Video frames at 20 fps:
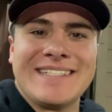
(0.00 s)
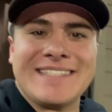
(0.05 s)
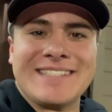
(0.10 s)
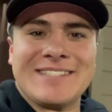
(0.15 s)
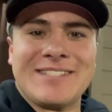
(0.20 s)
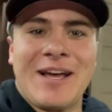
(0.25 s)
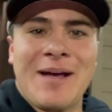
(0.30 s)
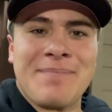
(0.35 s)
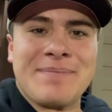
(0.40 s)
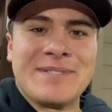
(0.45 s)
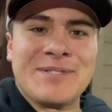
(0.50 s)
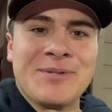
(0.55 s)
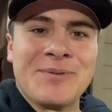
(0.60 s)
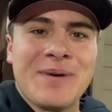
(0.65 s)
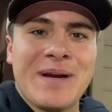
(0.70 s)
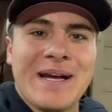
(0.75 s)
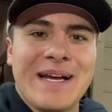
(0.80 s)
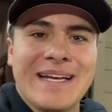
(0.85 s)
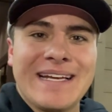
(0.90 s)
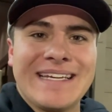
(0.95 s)
Stopped
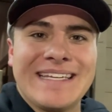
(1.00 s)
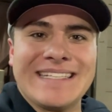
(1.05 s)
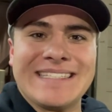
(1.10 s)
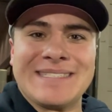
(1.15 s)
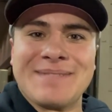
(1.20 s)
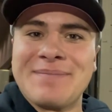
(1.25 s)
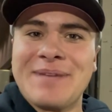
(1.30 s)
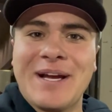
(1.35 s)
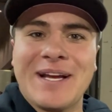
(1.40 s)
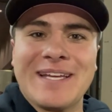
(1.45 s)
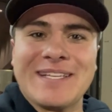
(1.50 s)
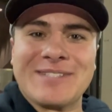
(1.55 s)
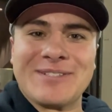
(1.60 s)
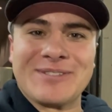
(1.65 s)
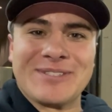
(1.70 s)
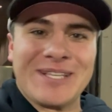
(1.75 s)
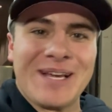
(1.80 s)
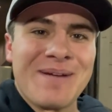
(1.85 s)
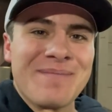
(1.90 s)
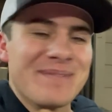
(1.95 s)
to get some nuggets or
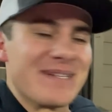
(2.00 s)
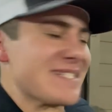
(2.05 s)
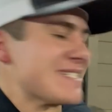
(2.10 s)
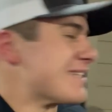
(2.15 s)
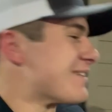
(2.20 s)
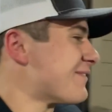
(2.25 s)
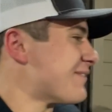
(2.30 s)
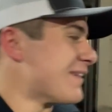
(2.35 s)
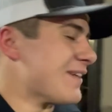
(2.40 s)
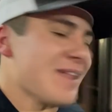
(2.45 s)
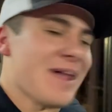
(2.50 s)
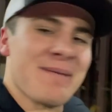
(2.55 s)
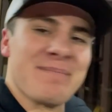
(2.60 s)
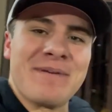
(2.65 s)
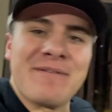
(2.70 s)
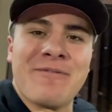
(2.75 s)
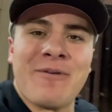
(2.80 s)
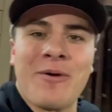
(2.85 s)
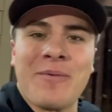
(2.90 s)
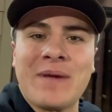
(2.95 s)
something just to fill up
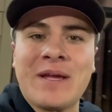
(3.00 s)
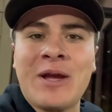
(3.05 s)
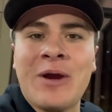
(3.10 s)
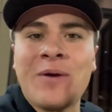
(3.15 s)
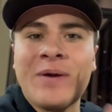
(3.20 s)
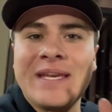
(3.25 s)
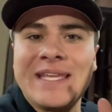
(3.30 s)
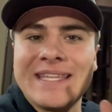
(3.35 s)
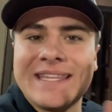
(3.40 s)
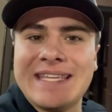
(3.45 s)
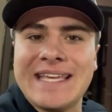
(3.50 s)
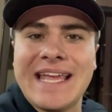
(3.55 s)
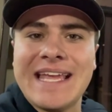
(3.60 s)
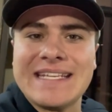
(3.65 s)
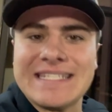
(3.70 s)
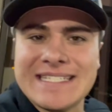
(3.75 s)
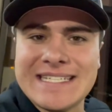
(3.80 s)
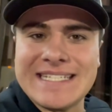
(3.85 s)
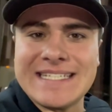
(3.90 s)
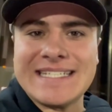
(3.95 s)
before we go and get the
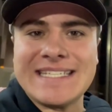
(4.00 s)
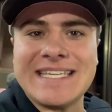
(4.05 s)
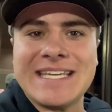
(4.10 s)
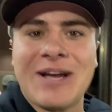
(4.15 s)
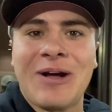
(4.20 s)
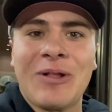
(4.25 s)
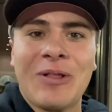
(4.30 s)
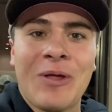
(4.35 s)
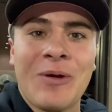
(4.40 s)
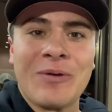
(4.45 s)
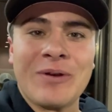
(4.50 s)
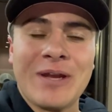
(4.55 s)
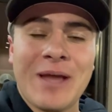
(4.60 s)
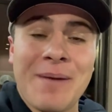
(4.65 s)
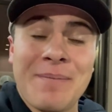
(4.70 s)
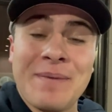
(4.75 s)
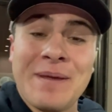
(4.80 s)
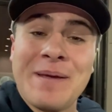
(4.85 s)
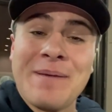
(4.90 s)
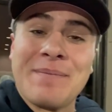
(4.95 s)
18T all loaded
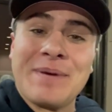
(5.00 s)
up.